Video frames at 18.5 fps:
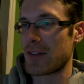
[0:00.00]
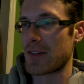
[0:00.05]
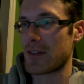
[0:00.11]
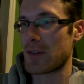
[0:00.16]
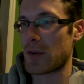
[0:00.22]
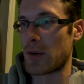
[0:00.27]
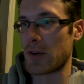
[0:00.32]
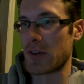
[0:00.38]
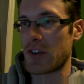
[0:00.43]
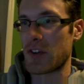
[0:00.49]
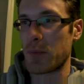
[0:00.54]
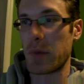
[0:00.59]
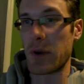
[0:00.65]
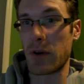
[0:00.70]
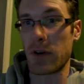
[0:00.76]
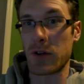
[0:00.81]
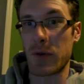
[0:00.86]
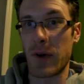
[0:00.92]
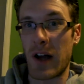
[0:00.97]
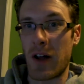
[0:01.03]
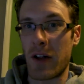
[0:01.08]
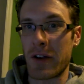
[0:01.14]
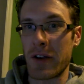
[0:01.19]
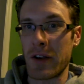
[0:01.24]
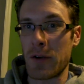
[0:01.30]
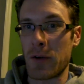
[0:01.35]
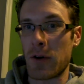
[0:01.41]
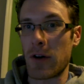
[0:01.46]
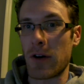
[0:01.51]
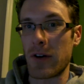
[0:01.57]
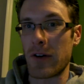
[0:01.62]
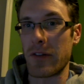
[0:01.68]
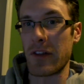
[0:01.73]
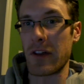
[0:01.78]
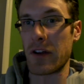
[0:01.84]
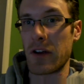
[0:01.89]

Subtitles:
towards spirituality or the